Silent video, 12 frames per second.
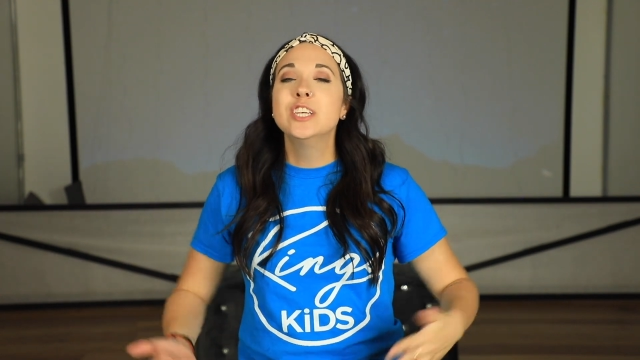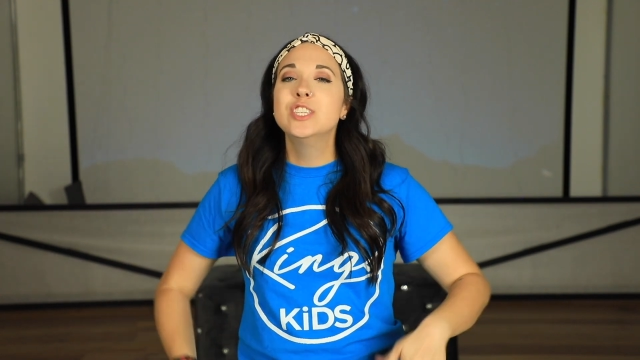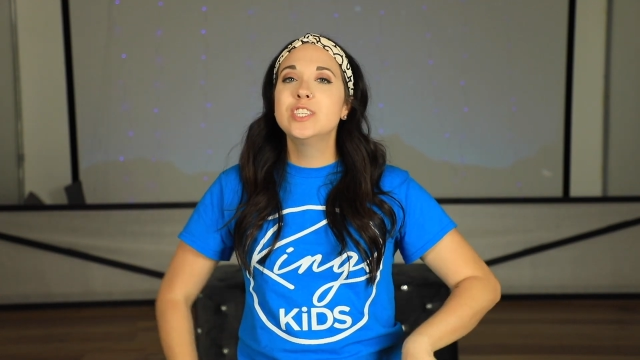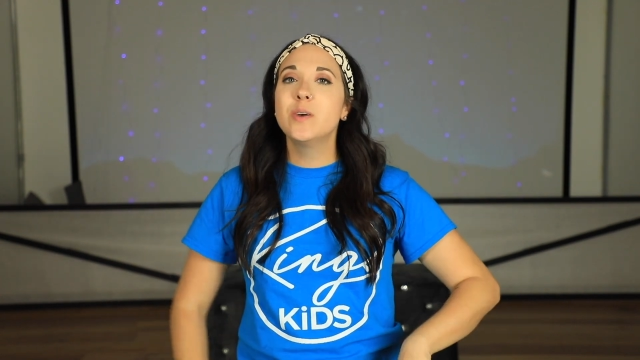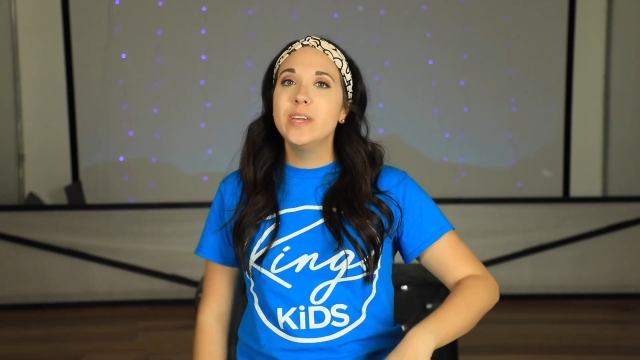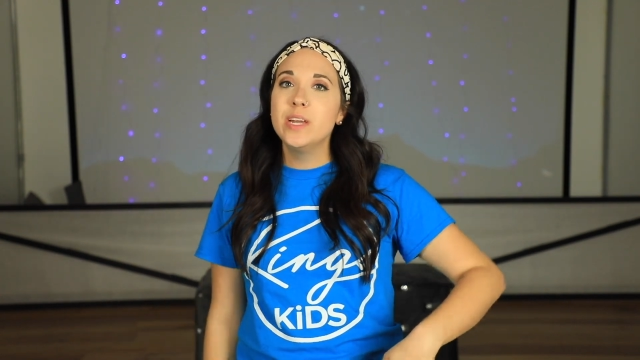
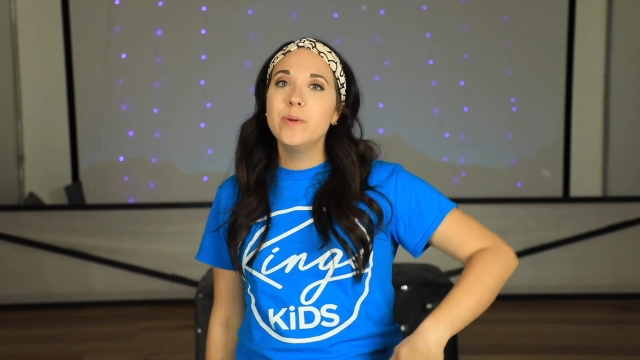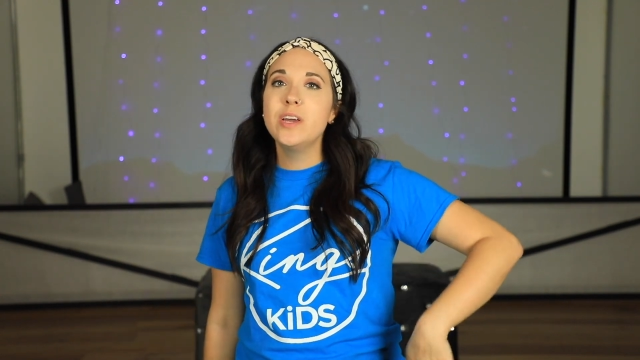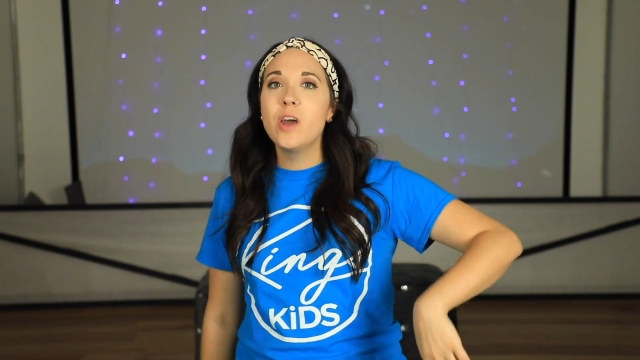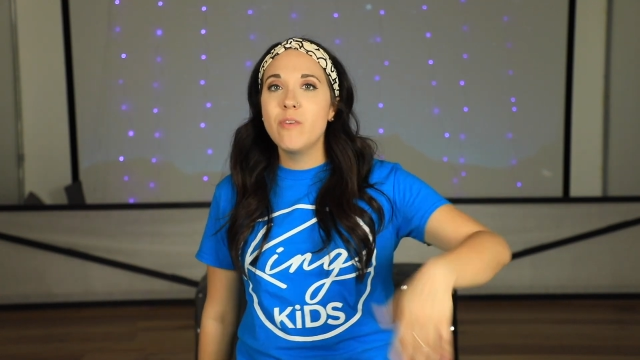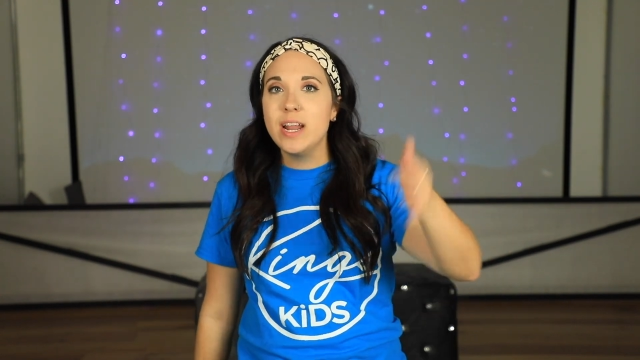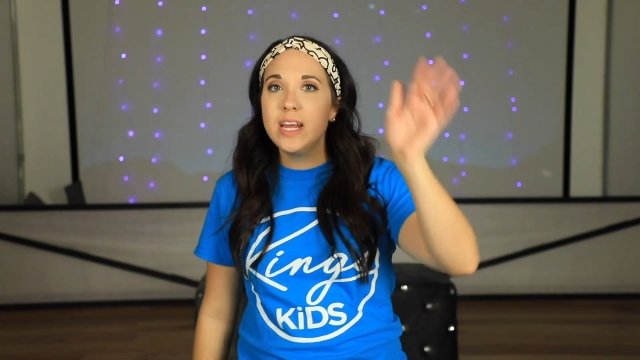So here we
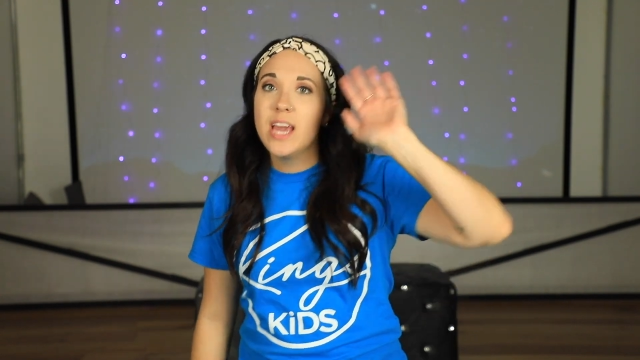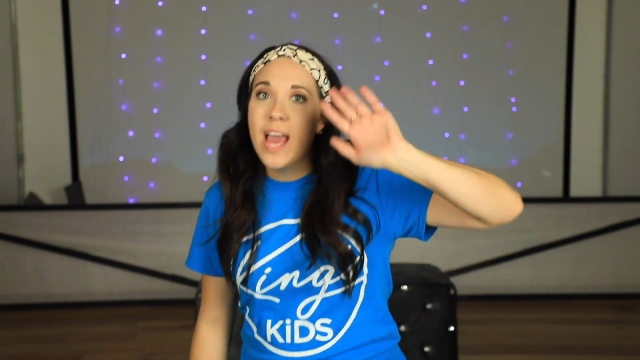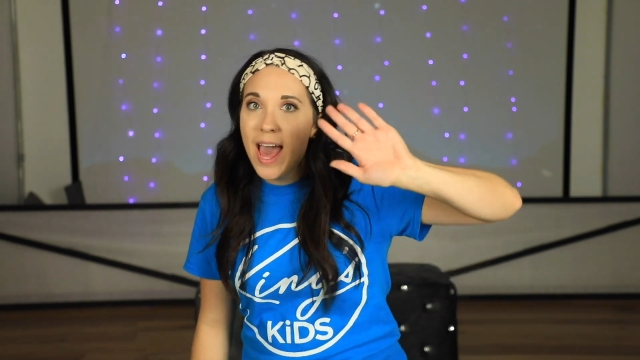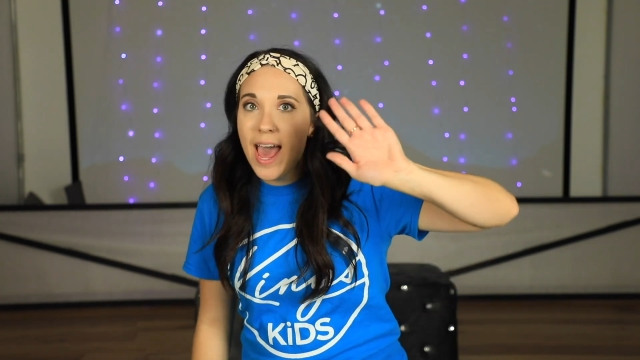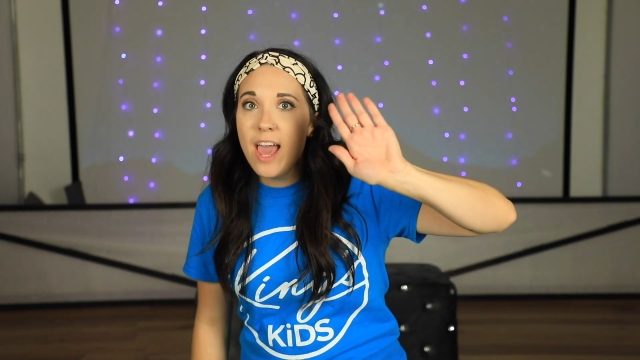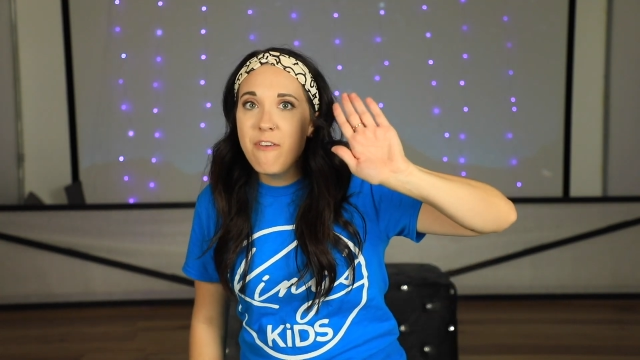go, ready?
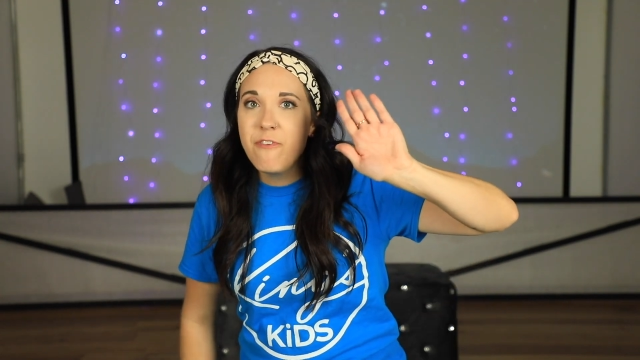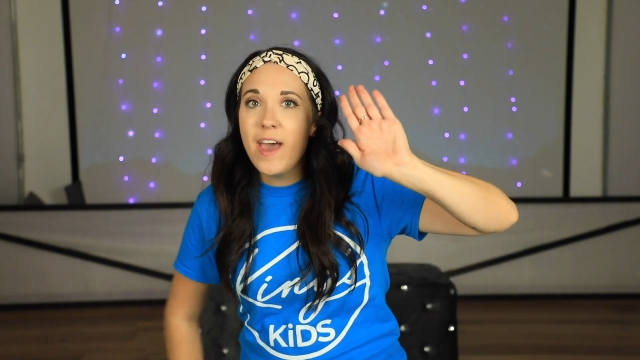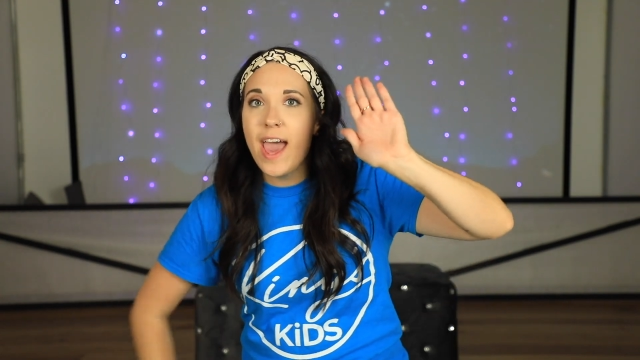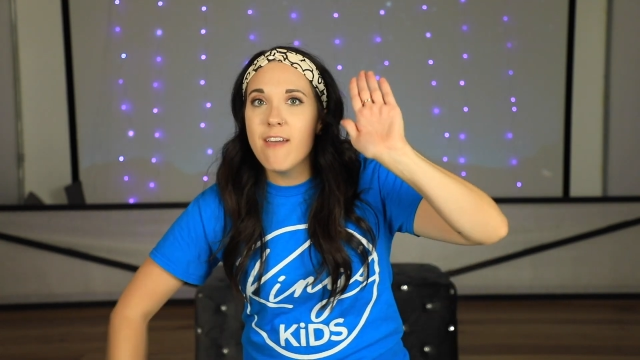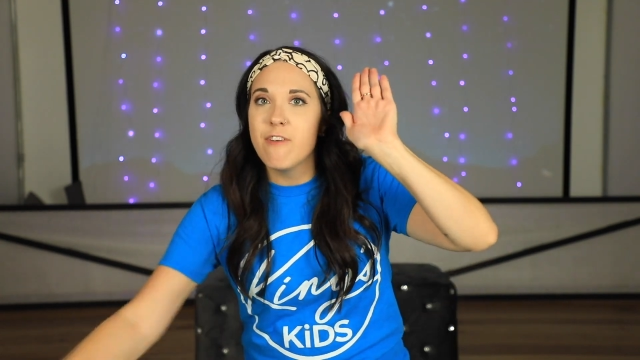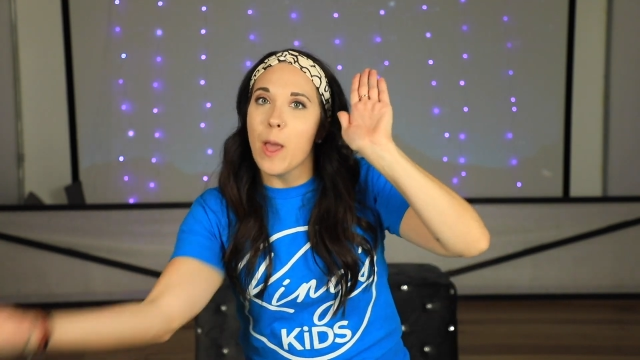High
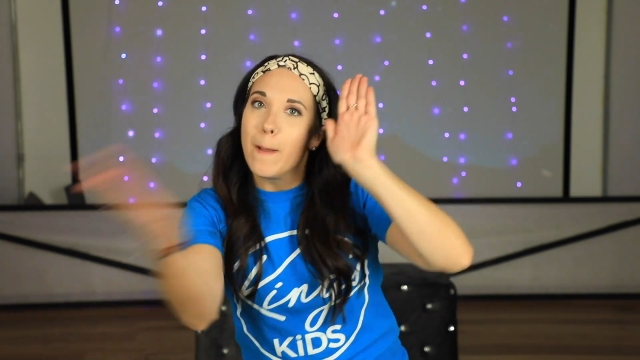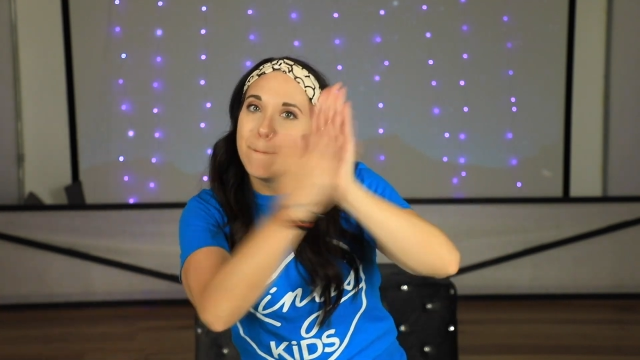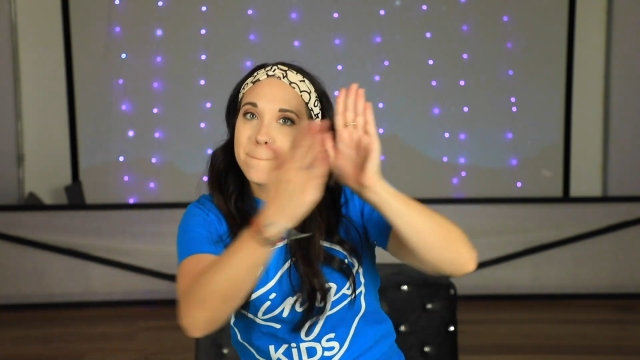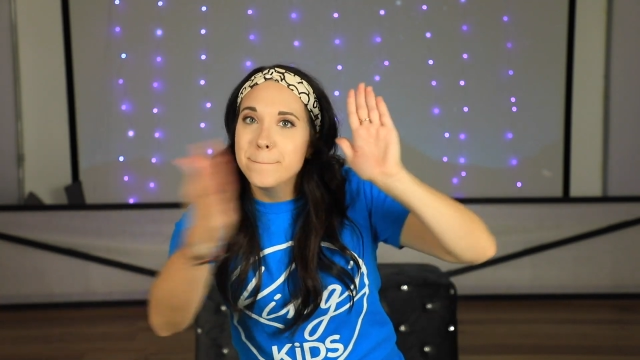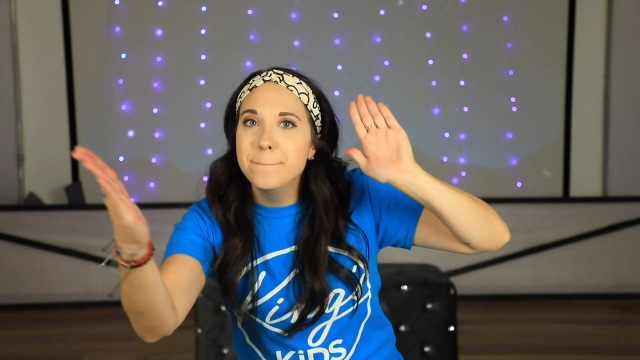five.